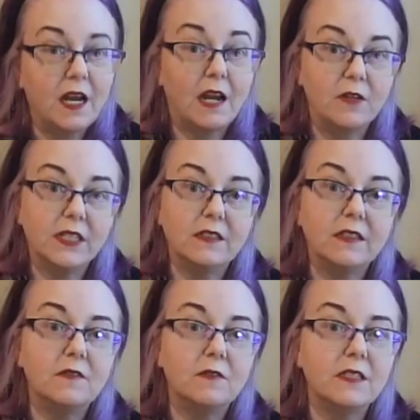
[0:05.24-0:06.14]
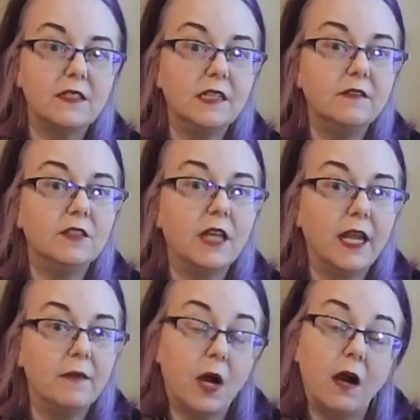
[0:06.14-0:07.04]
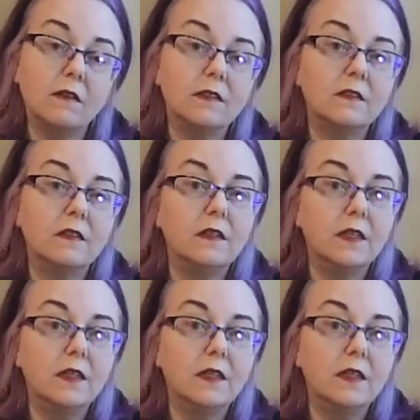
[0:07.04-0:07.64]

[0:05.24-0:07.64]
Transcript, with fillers: I recently received a box